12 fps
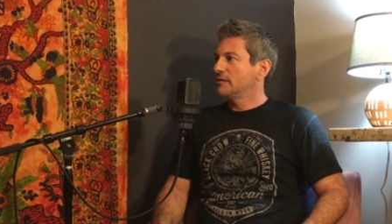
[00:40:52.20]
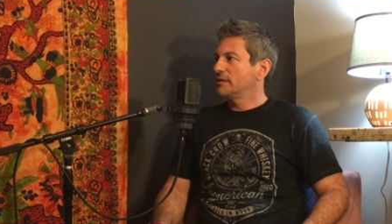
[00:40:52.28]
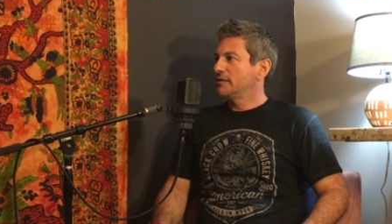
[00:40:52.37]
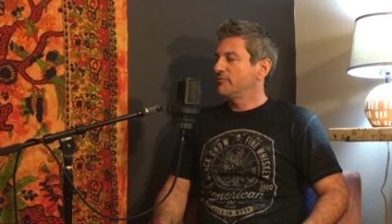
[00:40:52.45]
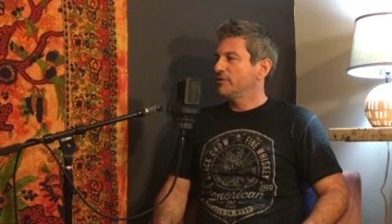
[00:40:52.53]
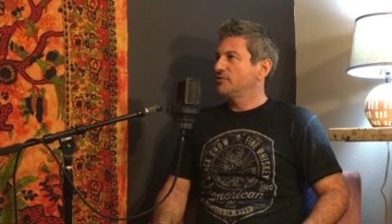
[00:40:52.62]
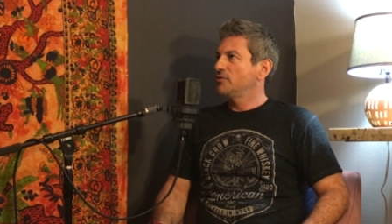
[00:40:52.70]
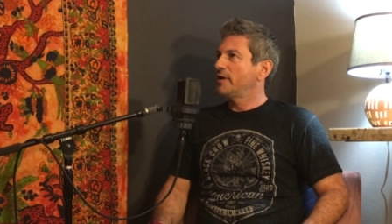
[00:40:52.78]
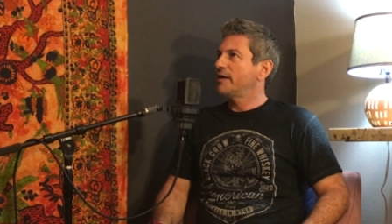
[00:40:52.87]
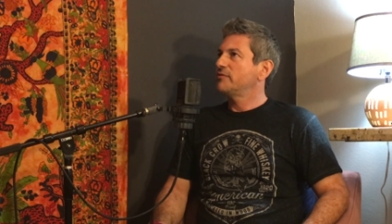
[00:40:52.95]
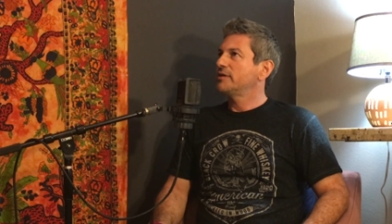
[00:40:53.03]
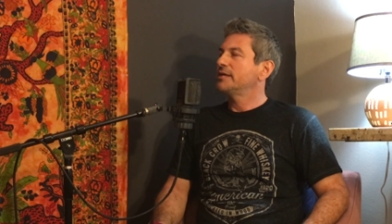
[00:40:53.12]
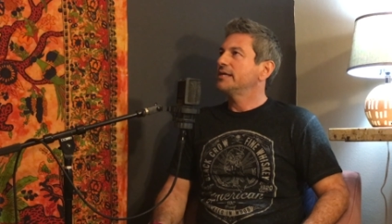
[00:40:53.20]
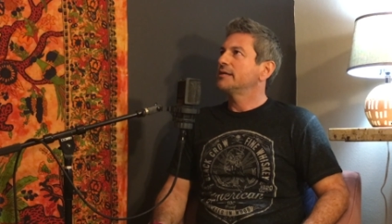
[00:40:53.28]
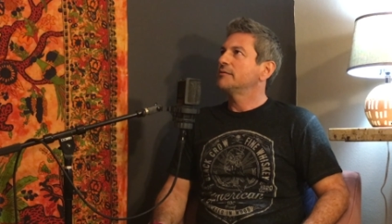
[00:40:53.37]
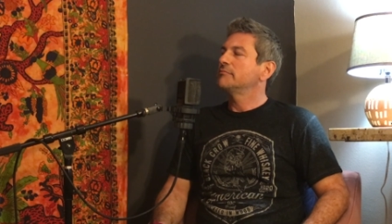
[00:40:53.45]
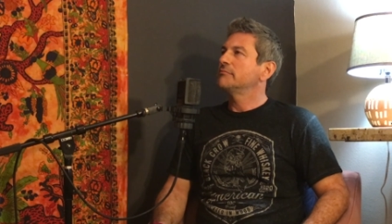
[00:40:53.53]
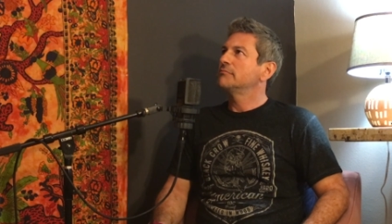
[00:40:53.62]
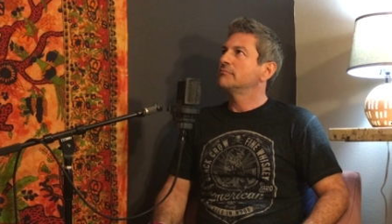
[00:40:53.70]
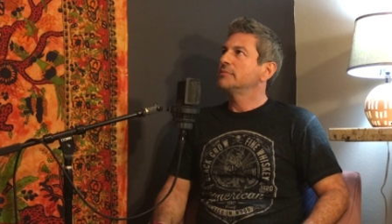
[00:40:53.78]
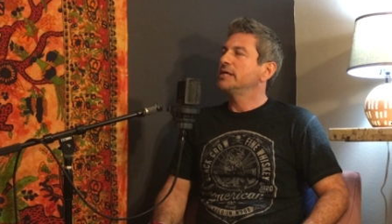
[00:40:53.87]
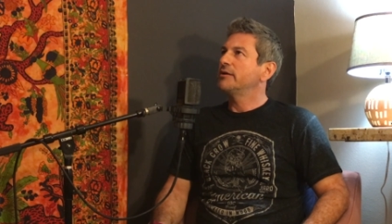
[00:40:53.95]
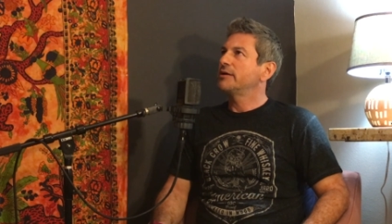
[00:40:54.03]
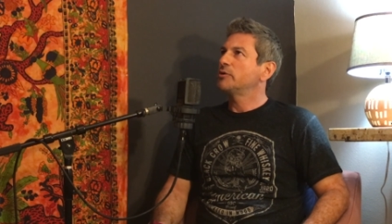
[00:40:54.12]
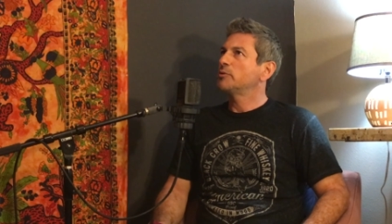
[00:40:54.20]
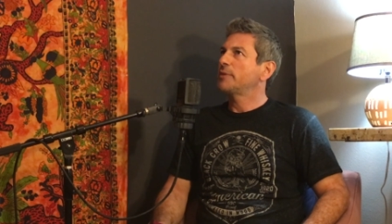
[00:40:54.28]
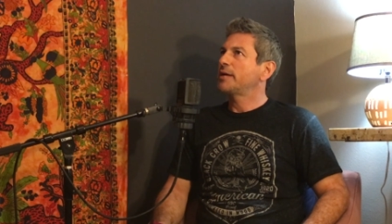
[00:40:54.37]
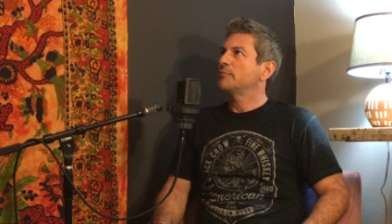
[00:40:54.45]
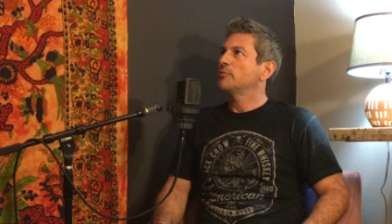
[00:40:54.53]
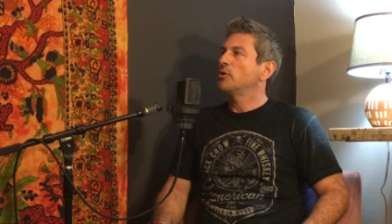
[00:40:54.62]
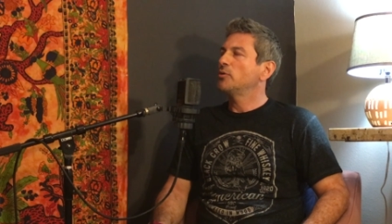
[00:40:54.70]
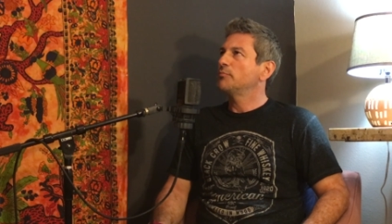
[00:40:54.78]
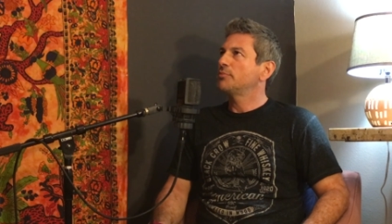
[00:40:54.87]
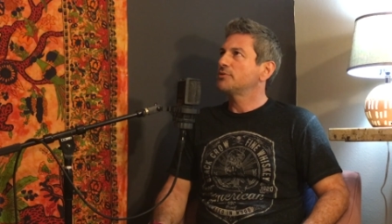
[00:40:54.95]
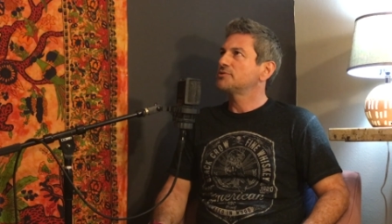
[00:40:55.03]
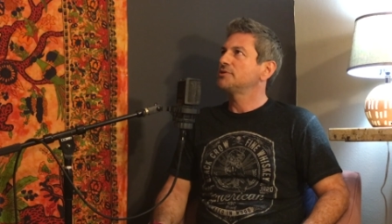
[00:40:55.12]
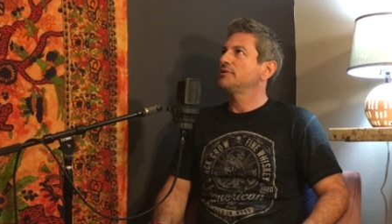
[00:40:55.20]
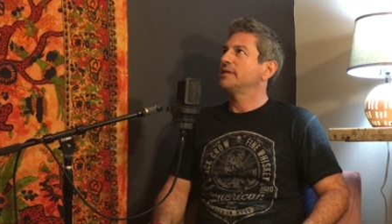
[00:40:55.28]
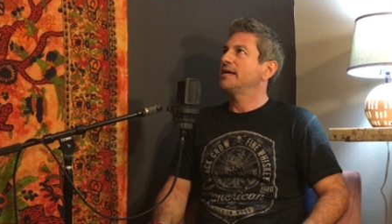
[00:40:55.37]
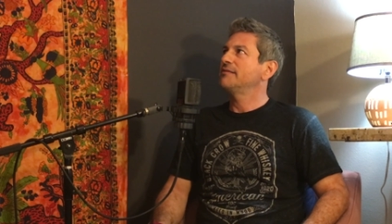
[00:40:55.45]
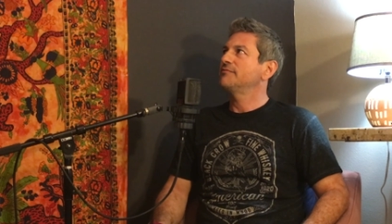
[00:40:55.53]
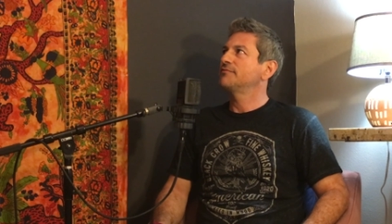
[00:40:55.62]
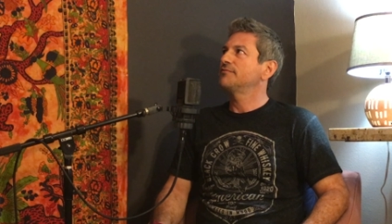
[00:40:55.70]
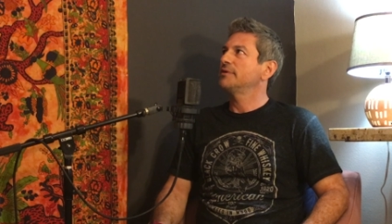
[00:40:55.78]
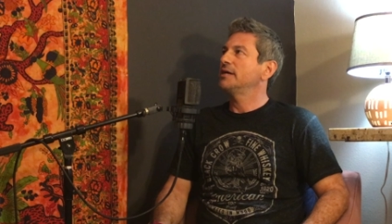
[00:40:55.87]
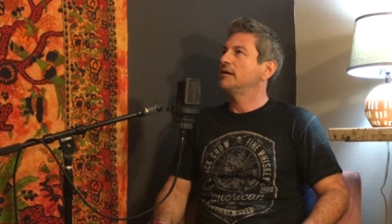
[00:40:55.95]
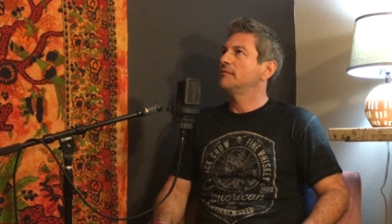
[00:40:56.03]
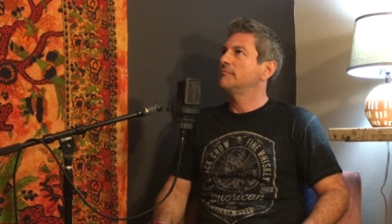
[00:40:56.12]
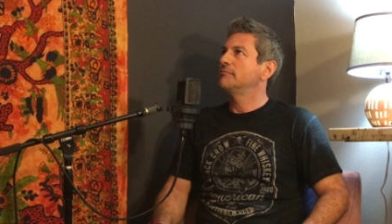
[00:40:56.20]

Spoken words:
It felt too heavy. I know in my own personal life, I